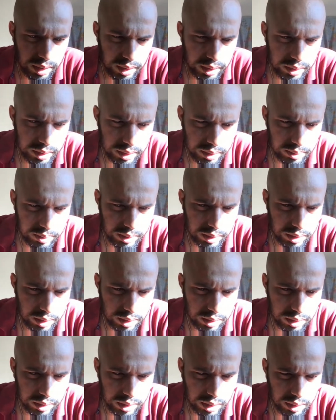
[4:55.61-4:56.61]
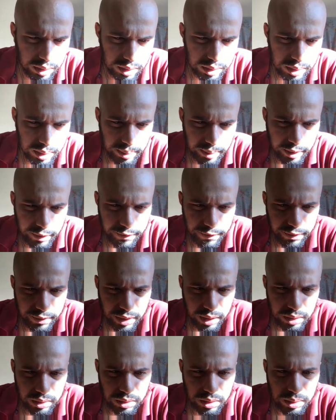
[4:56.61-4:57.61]
Similar to JavaScript, if
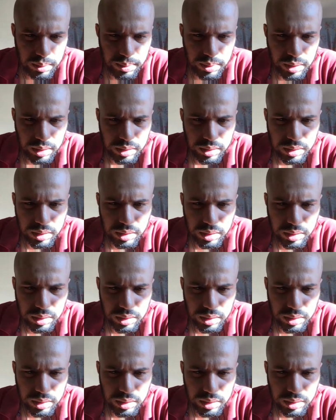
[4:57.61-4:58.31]
control block